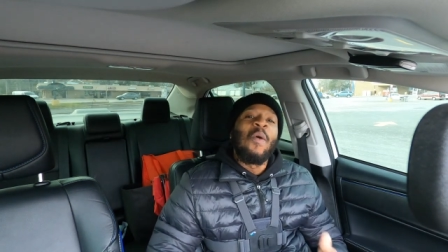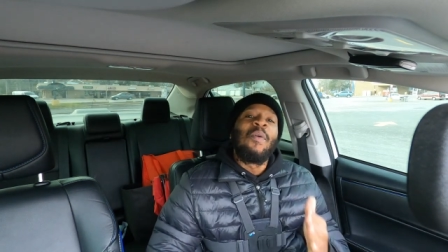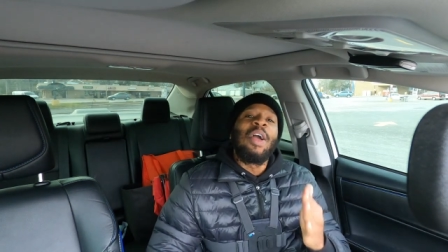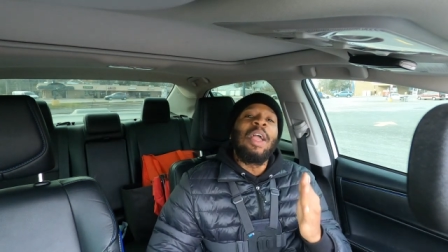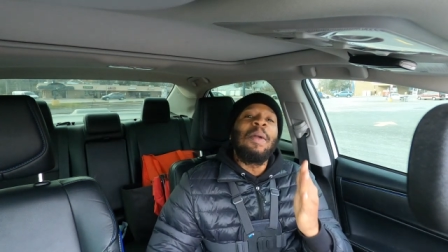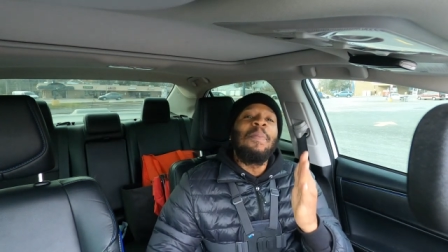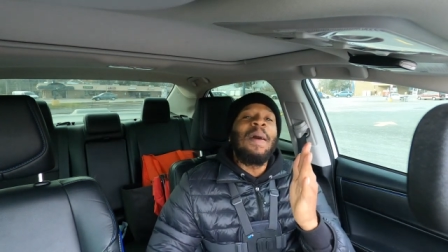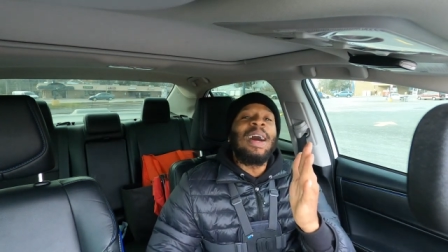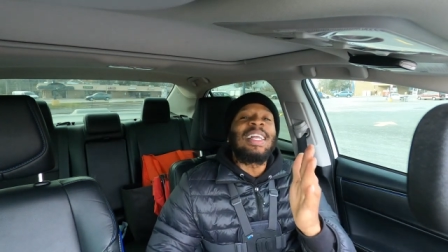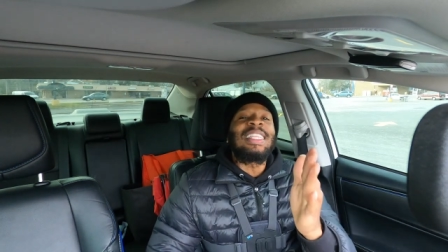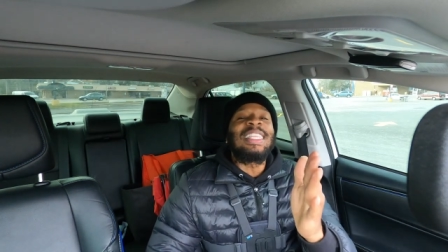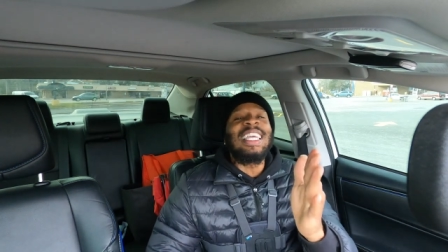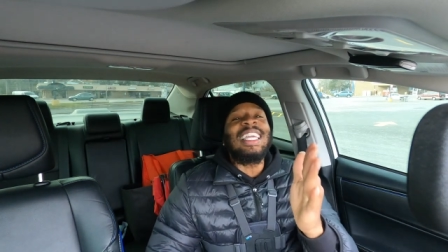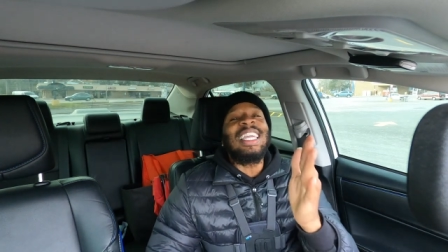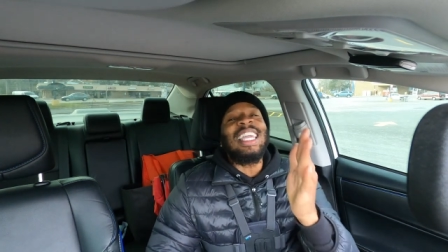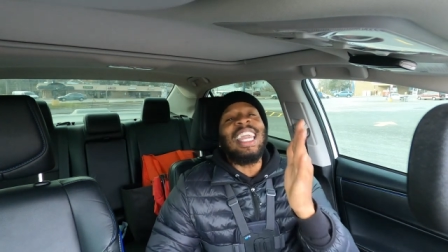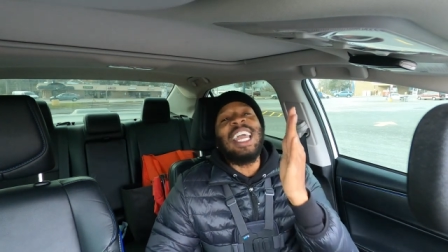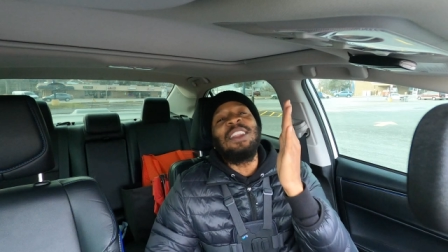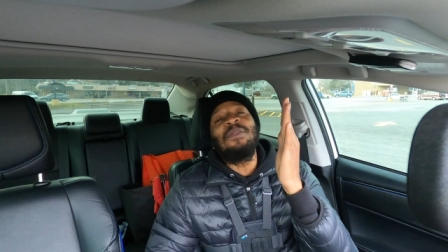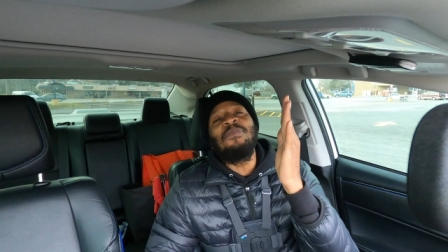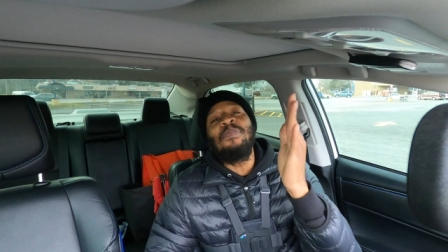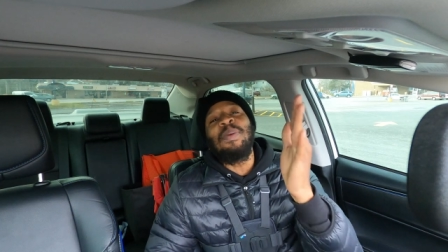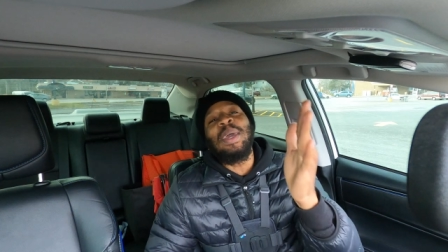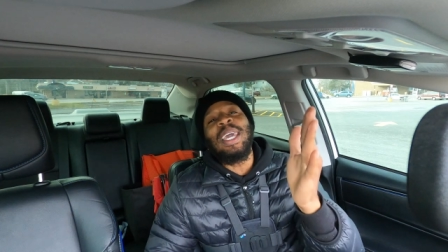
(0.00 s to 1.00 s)
We about to
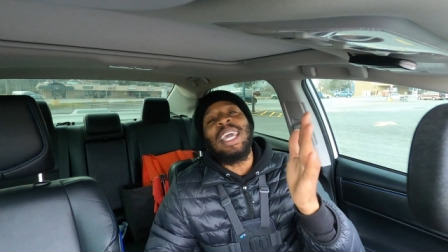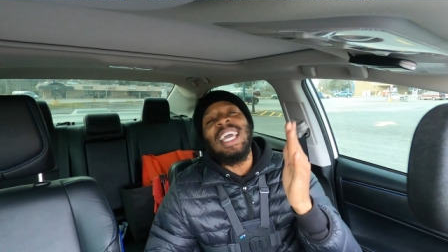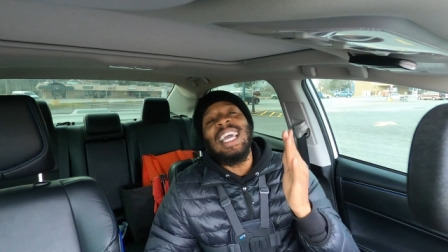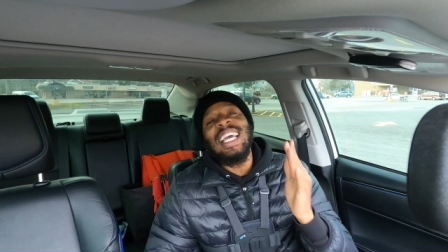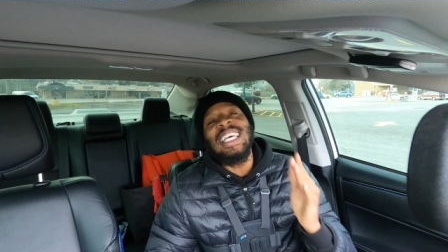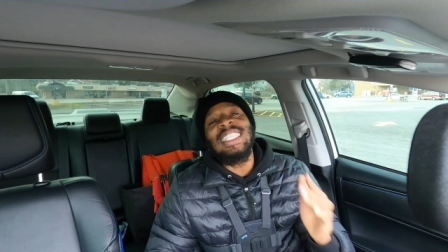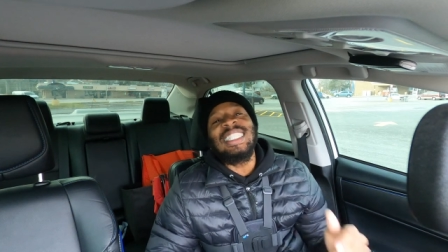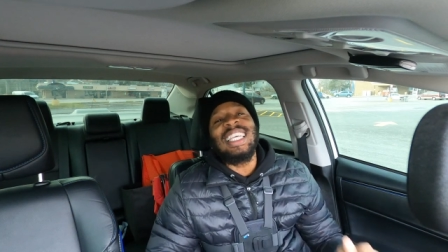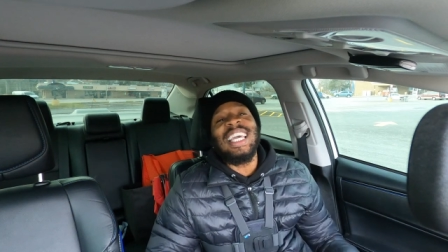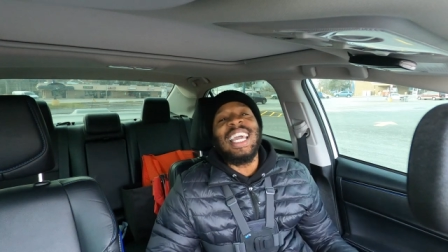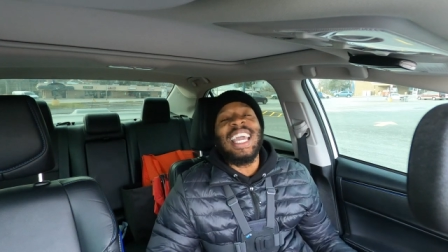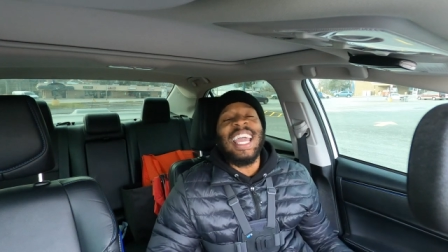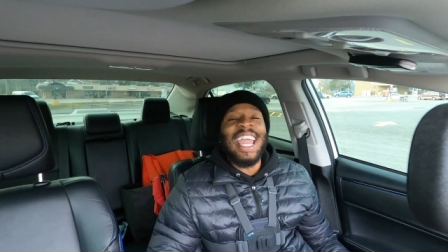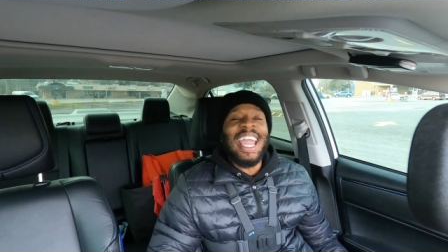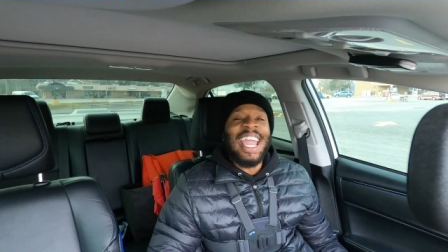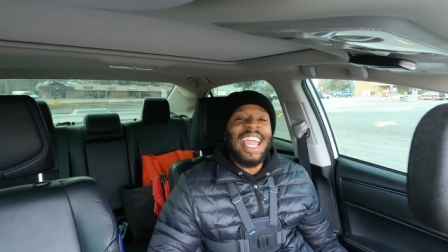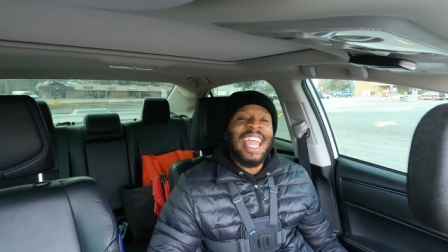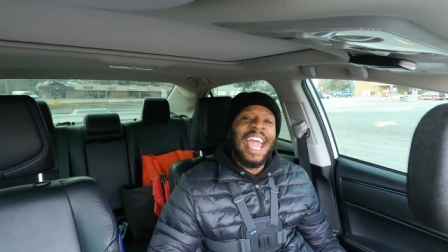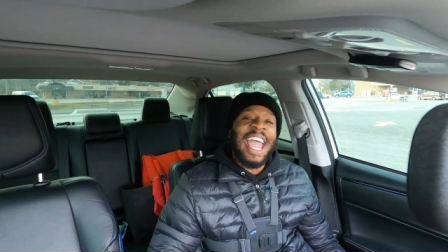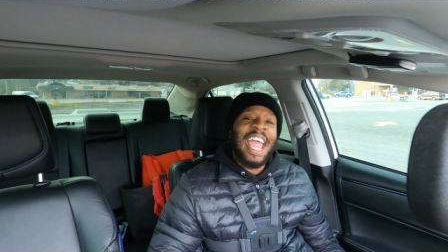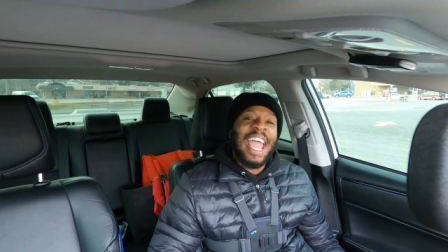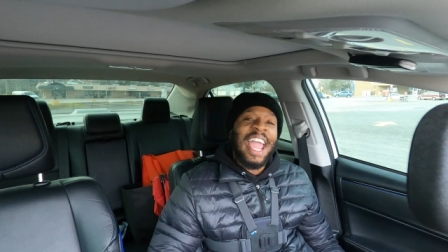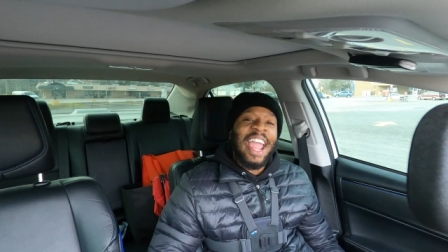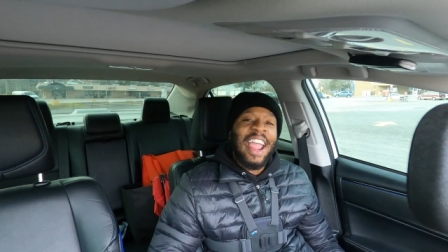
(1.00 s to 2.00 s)
get busy
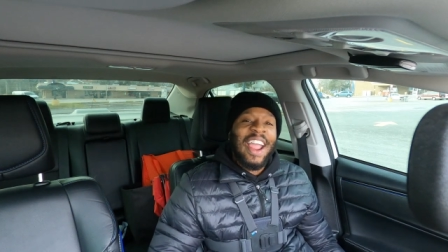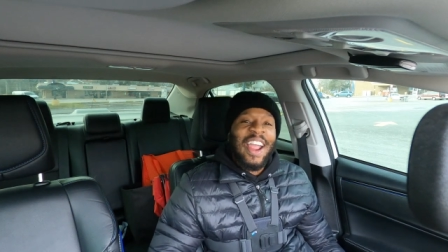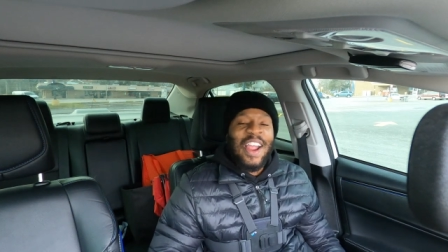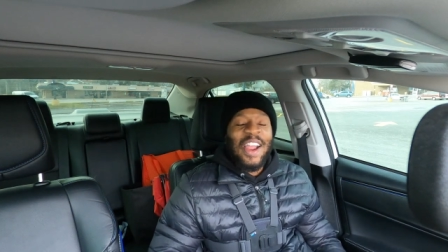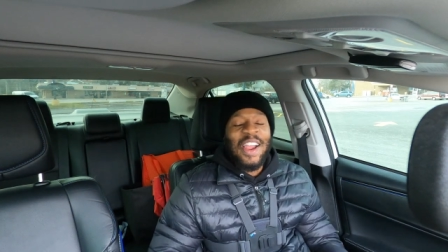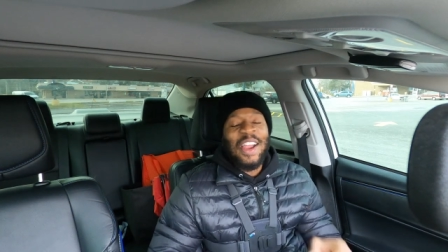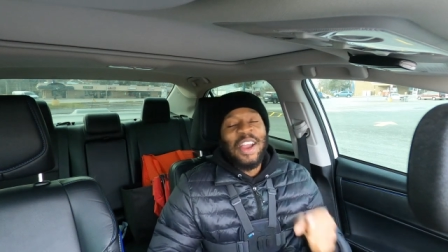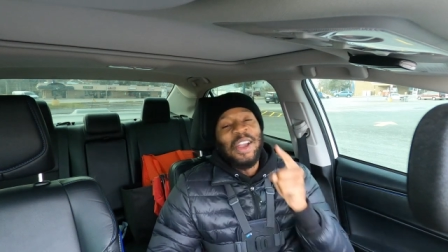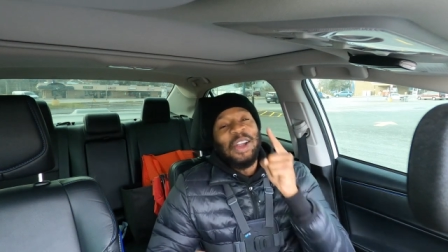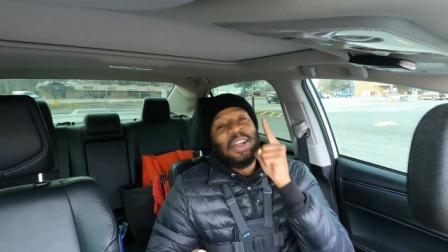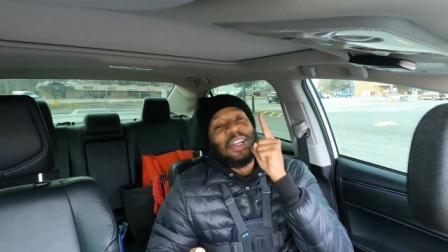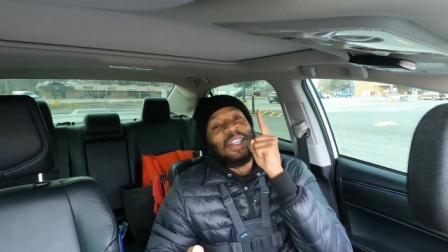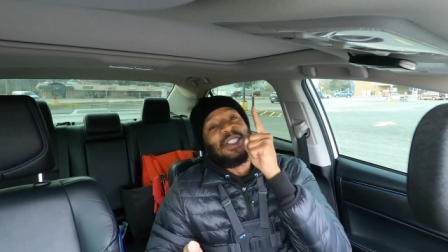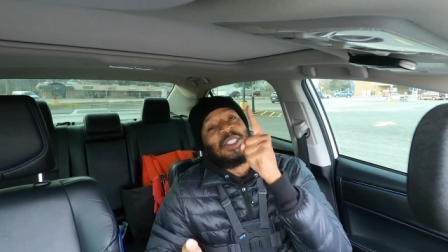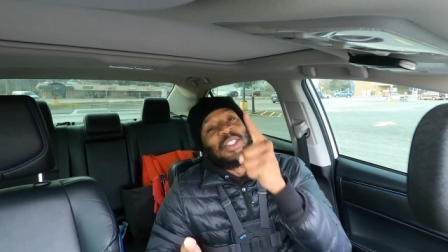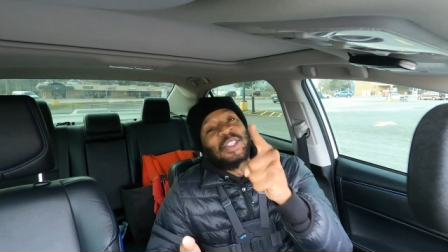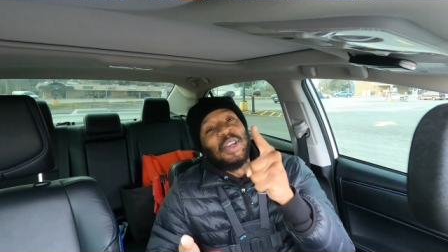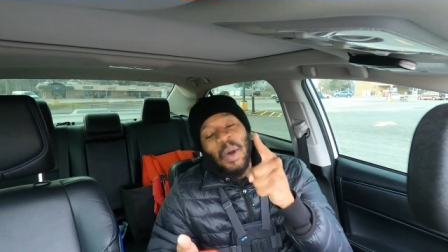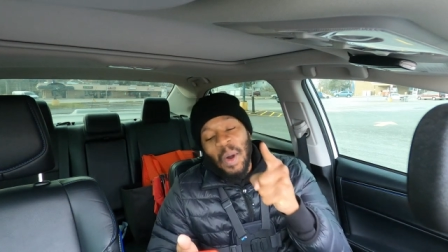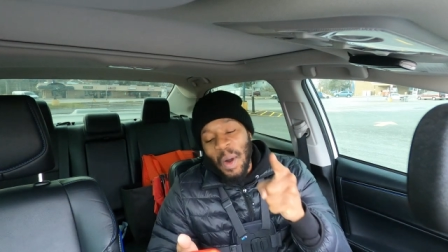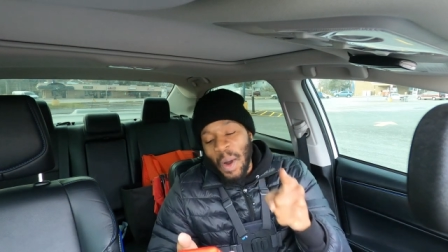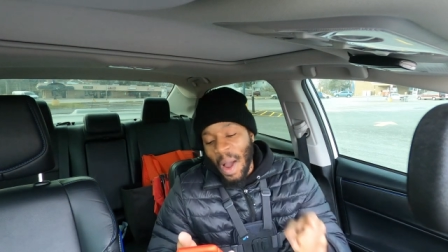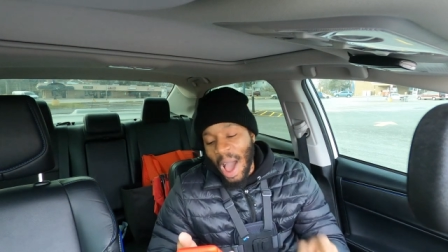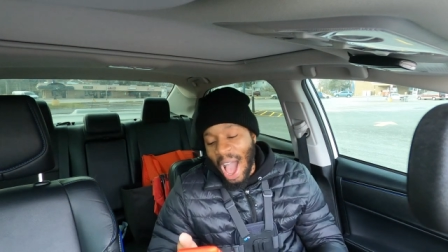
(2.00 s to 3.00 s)
in here.
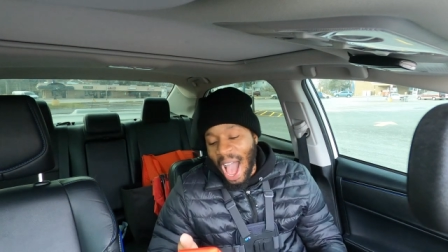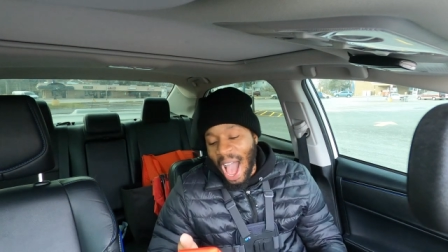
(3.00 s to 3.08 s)
Jewel